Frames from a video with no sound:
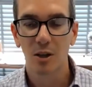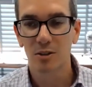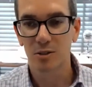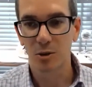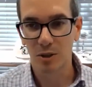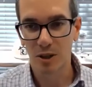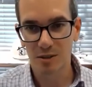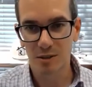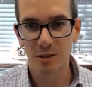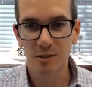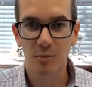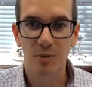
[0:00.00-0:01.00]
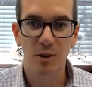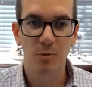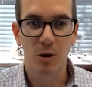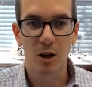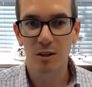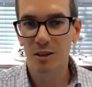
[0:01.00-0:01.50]
So when they see
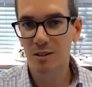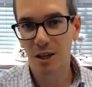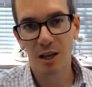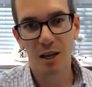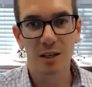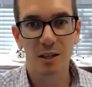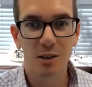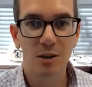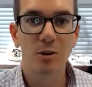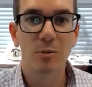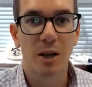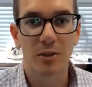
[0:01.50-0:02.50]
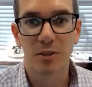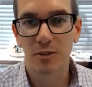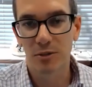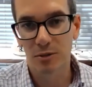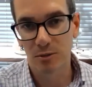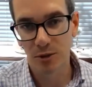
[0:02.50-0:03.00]
something wrong, they say, hey, I didn't know about
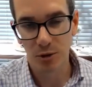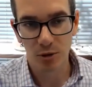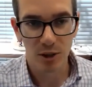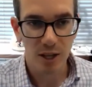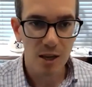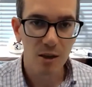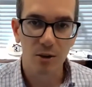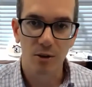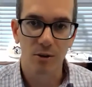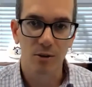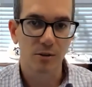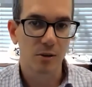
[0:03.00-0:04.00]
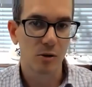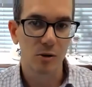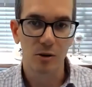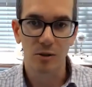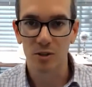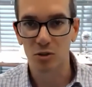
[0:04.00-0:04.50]
this little leak
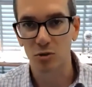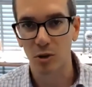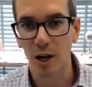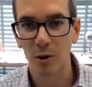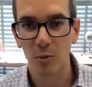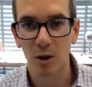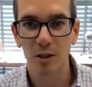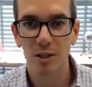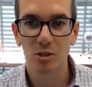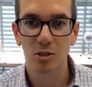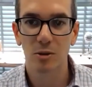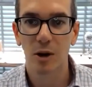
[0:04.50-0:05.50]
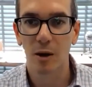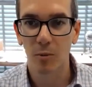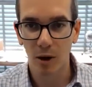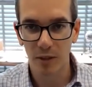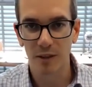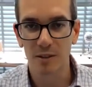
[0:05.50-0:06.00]
or this drywall issue. I
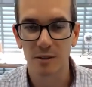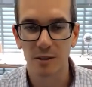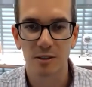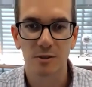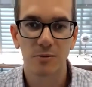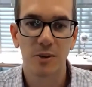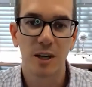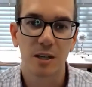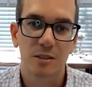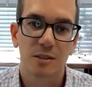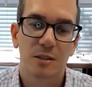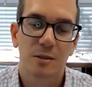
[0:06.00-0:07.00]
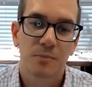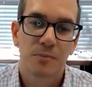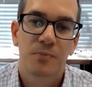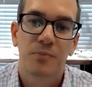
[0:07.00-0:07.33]
want these things fixed.